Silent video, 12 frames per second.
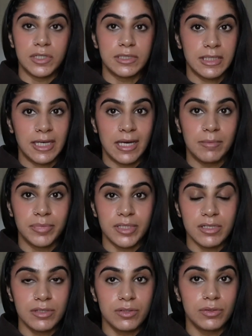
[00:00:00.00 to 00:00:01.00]
onto
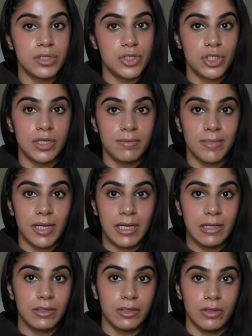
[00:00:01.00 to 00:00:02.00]
campus, so the gym
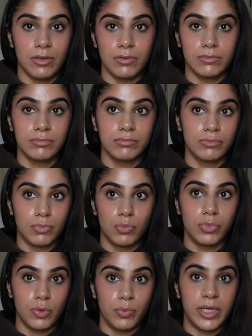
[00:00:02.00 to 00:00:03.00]
and, you know,
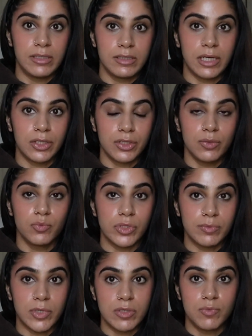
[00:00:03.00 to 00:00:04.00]
the weight section
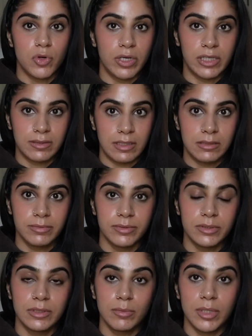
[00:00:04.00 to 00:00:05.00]
was much more
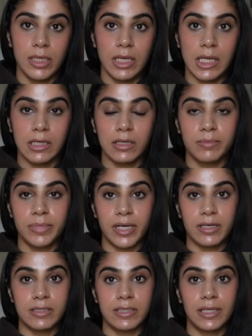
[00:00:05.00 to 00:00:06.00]
accessible to me in
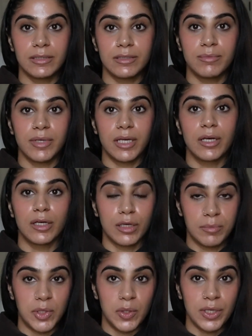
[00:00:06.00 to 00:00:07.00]
comparison to being a
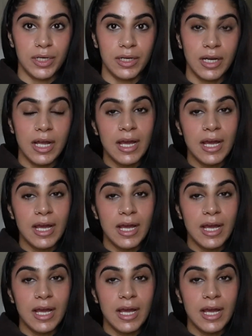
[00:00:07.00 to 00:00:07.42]
commuter.